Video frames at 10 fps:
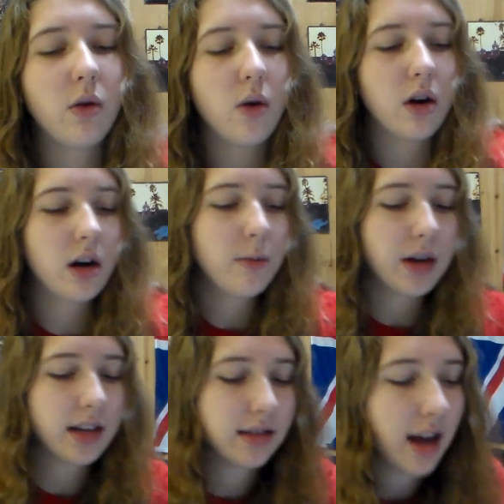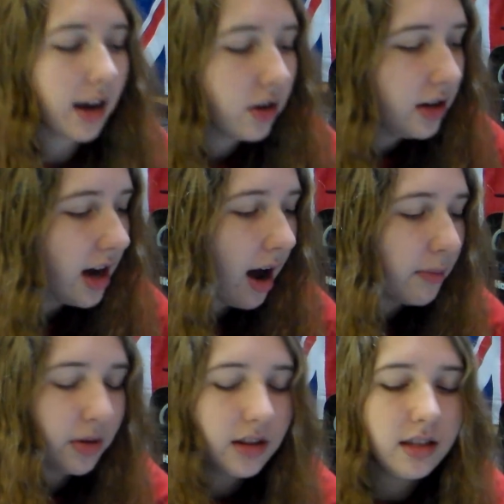order because I could not
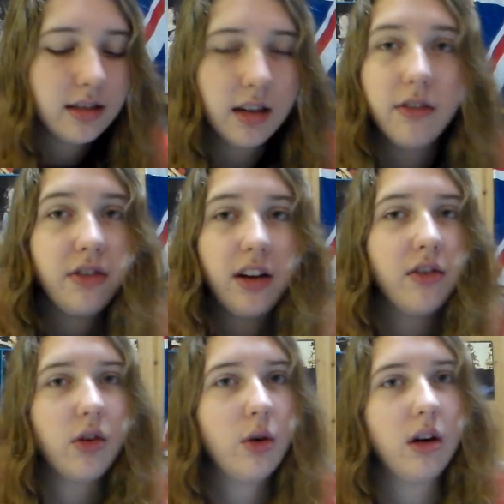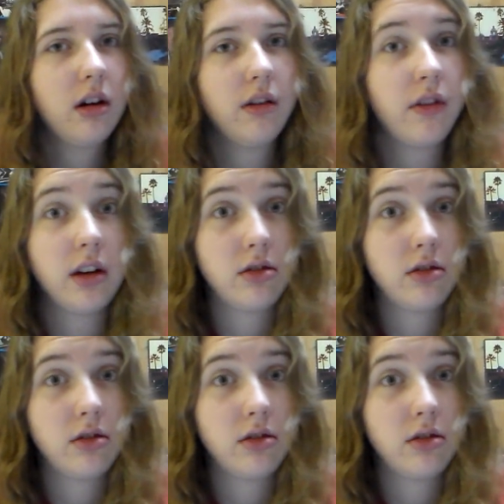put these in a favorite order if I